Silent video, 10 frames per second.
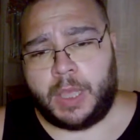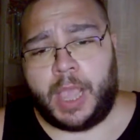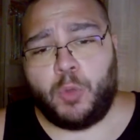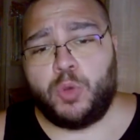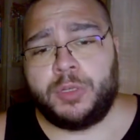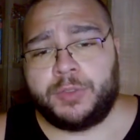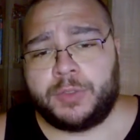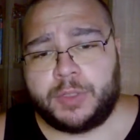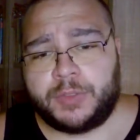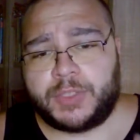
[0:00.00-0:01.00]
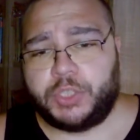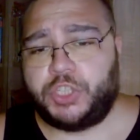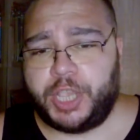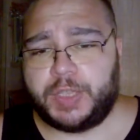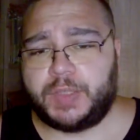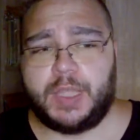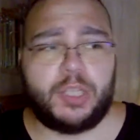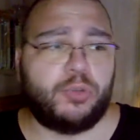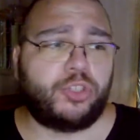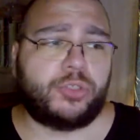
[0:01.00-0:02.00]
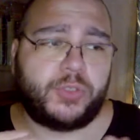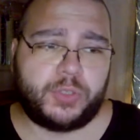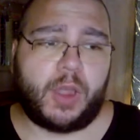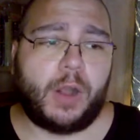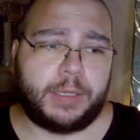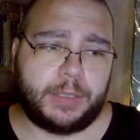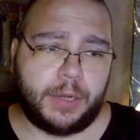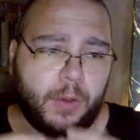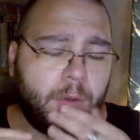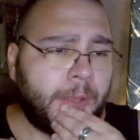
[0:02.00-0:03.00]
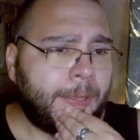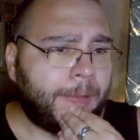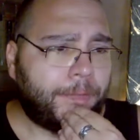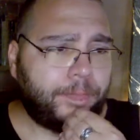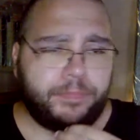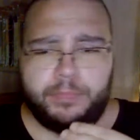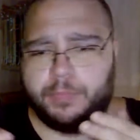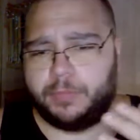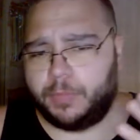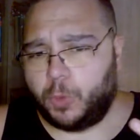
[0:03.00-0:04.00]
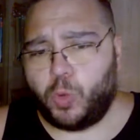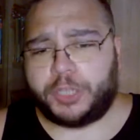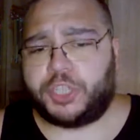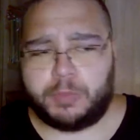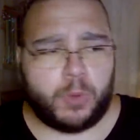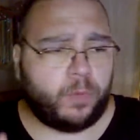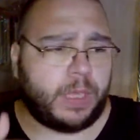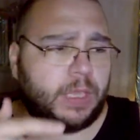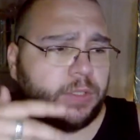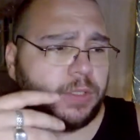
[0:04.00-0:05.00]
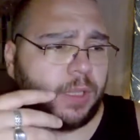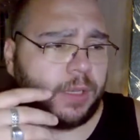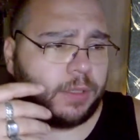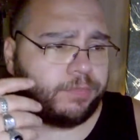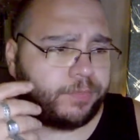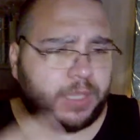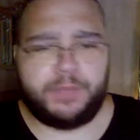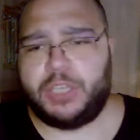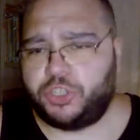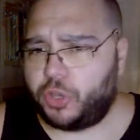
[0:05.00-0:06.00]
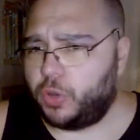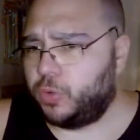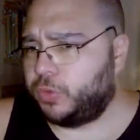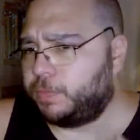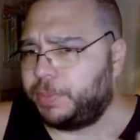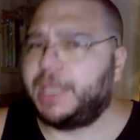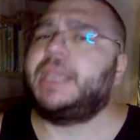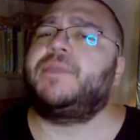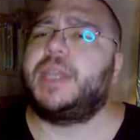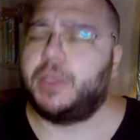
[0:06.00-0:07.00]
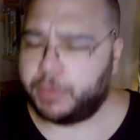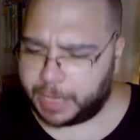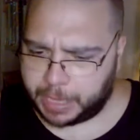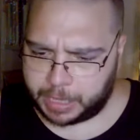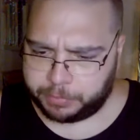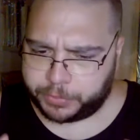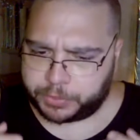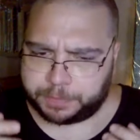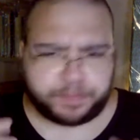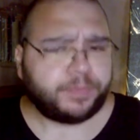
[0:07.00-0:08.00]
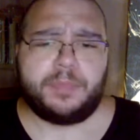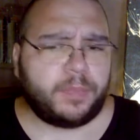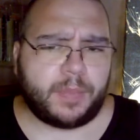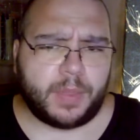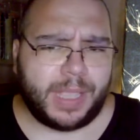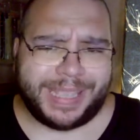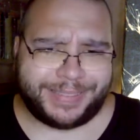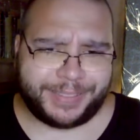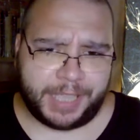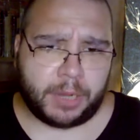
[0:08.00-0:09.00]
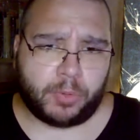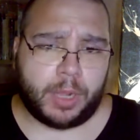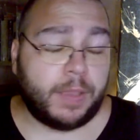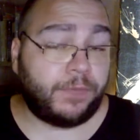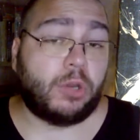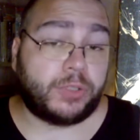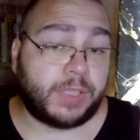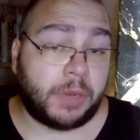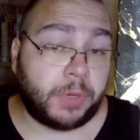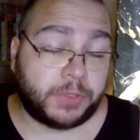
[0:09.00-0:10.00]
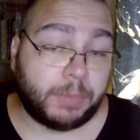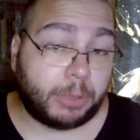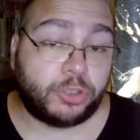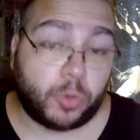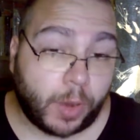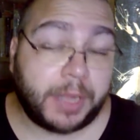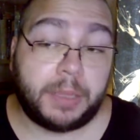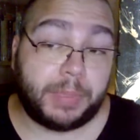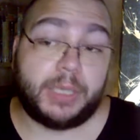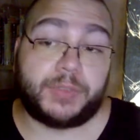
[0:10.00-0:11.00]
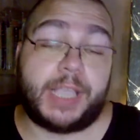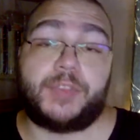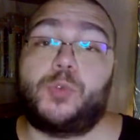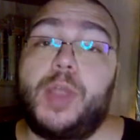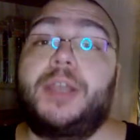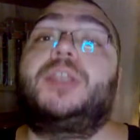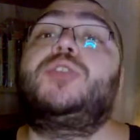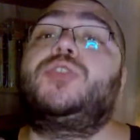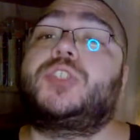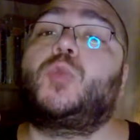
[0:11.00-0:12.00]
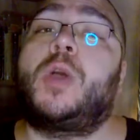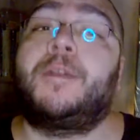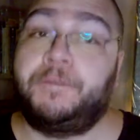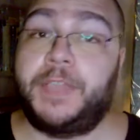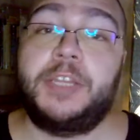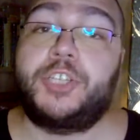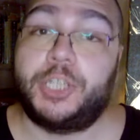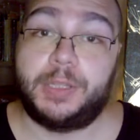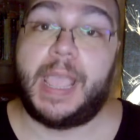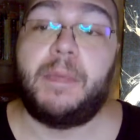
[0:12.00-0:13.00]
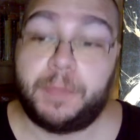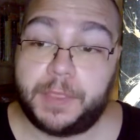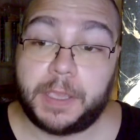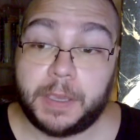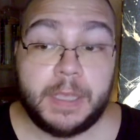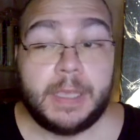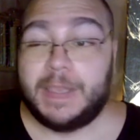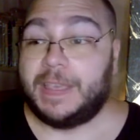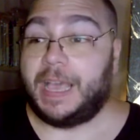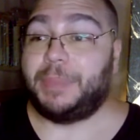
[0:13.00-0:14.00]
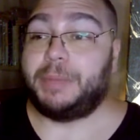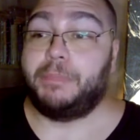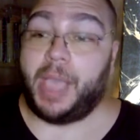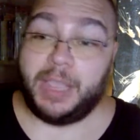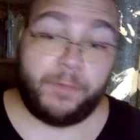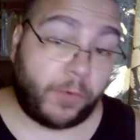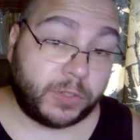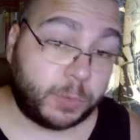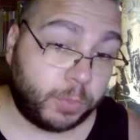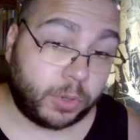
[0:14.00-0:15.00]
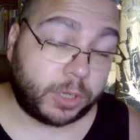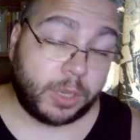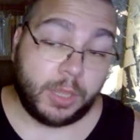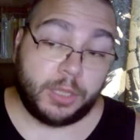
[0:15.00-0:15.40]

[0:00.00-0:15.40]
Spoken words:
I wouldn't suggest that you should start, you know, watching movies, TV shows, playing video games, etc. if you're serious about your writing, because as a writer, you just want to finish the damn thing. I mean, my first book,